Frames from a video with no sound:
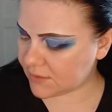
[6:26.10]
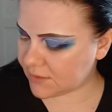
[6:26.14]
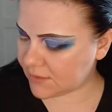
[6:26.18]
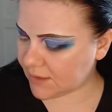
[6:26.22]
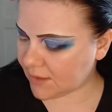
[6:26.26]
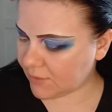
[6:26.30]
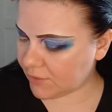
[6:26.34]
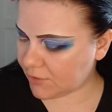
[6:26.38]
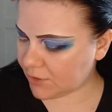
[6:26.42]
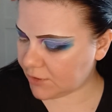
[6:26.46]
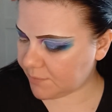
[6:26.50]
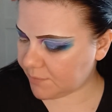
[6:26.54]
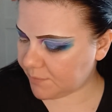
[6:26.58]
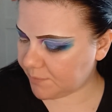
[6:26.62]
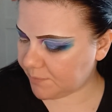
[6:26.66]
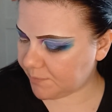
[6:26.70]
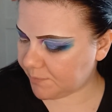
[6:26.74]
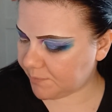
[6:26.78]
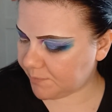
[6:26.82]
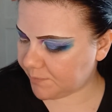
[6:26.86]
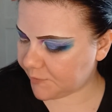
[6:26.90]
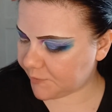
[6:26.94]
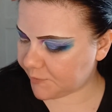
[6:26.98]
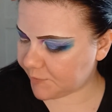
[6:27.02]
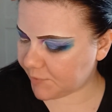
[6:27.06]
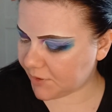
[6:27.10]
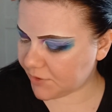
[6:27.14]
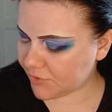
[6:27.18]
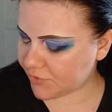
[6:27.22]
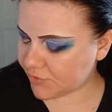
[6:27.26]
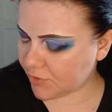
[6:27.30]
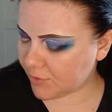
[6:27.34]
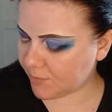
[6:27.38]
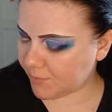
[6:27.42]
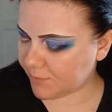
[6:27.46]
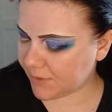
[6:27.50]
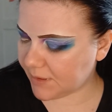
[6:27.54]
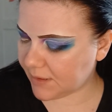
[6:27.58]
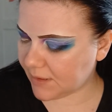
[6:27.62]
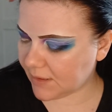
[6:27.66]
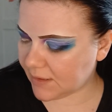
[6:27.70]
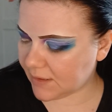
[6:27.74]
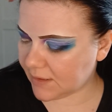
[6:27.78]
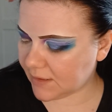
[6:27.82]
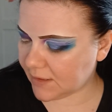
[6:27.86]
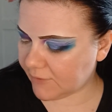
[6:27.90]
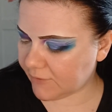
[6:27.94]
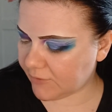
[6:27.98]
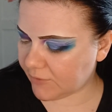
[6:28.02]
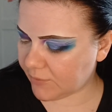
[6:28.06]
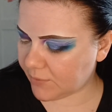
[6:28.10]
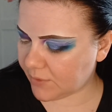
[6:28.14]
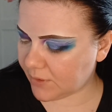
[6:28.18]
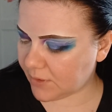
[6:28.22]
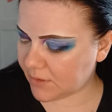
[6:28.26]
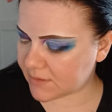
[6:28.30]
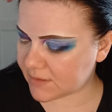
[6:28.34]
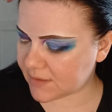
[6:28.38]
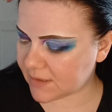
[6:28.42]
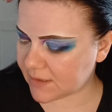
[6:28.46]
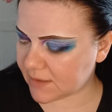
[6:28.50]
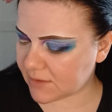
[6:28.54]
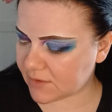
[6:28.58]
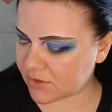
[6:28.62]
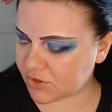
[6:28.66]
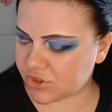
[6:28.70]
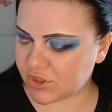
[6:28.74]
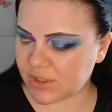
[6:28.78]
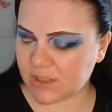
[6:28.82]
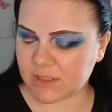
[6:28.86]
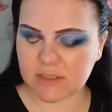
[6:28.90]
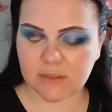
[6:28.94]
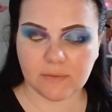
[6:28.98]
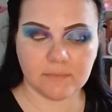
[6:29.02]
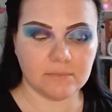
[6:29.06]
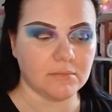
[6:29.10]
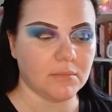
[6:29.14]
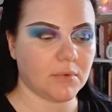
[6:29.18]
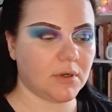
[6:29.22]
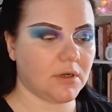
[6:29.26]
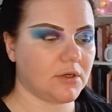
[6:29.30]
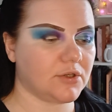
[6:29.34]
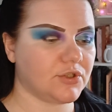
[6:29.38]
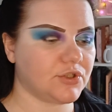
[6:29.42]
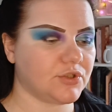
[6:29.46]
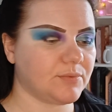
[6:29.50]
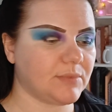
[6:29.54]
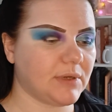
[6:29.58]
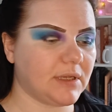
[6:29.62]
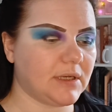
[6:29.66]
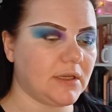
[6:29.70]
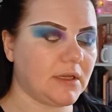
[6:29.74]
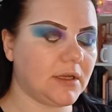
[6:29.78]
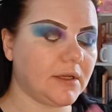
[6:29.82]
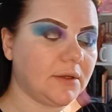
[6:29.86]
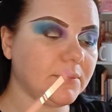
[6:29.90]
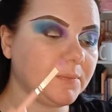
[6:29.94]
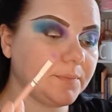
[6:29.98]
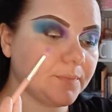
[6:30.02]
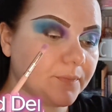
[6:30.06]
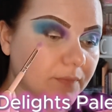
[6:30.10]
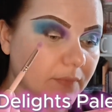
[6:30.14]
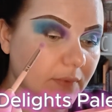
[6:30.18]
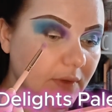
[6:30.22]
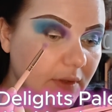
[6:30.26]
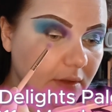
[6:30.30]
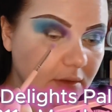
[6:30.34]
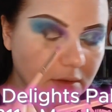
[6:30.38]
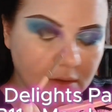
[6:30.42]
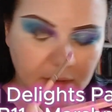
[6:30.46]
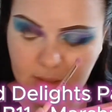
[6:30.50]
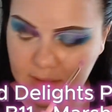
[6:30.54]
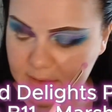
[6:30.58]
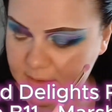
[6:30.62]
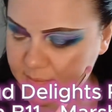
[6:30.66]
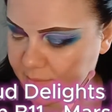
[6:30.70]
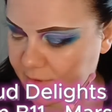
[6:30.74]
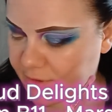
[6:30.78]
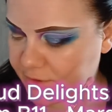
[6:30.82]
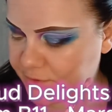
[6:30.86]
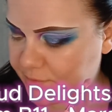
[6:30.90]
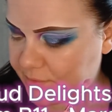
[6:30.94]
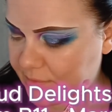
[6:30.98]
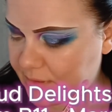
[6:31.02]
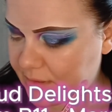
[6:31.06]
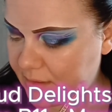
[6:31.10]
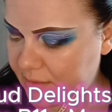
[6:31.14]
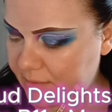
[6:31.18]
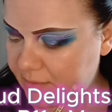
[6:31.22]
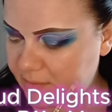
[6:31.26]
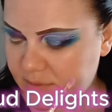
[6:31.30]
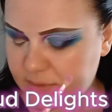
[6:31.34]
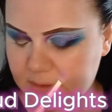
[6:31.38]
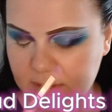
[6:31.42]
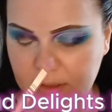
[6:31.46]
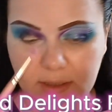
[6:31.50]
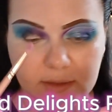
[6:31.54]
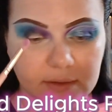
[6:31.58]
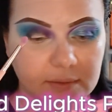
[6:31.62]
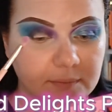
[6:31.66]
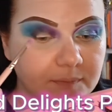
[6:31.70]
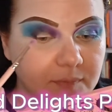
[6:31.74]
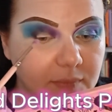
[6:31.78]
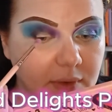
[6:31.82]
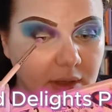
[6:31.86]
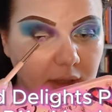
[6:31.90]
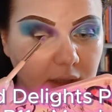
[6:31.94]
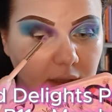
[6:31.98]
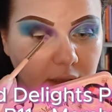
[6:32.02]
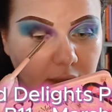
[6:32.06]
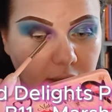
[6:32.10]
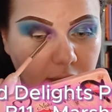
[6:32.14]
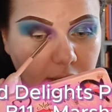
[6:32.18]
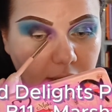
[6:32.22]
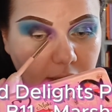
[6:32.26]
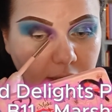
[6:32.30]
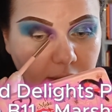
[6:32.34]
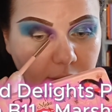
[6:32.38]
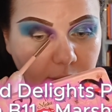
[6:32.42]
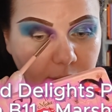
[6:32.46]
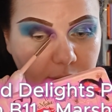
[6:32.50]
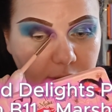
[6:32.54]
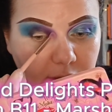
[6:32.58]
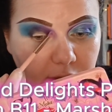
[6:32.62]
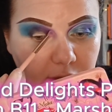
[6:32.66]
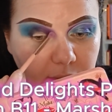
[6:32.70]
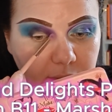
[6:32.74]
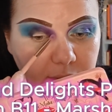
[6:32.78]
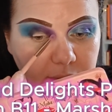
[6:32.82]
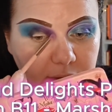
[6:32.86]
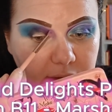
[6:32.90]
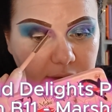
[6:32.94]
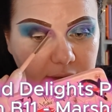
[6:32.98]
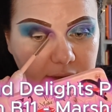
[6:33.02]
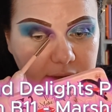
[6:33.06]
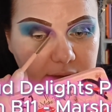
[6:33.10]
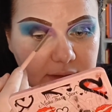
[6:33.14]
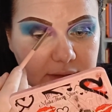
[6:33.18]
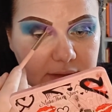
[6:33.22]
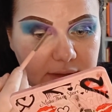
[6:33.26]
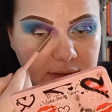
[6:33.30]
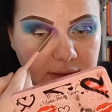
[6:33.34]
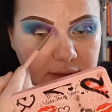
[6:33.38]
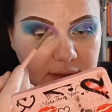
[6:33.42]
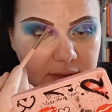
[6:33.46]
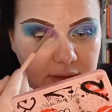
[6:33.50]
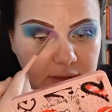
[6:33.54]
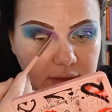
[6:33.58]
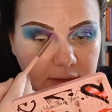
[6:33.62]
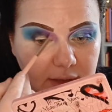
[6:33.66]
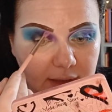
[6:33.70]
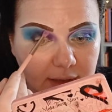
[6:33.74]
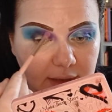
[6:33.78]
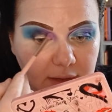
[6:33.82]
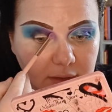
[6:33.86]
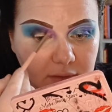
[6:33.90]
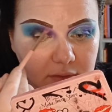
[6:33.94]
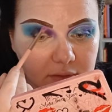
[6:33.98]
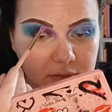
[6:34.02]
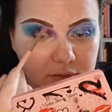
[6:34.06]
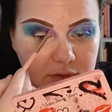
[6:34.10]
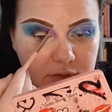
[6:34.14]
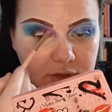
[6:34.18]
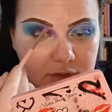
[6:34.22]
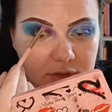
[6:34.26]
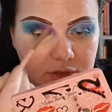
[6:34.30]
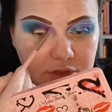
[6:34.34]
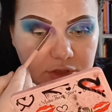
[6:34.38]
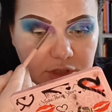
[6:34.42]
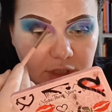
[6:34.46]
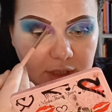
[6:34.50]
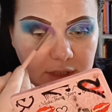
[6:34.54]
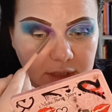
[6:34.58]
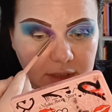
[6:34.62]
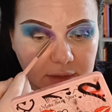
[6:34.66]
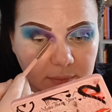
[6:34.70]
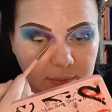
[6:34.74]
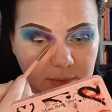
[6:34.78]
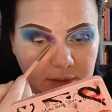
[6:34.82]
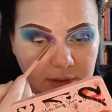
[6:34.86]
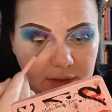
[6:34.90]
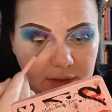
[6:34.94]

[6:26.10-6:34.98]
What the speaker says: now on a Spectrum B11 we are taking the shade Marshmallow. It's Marshmallow, yeah. And we are blending out Milkshake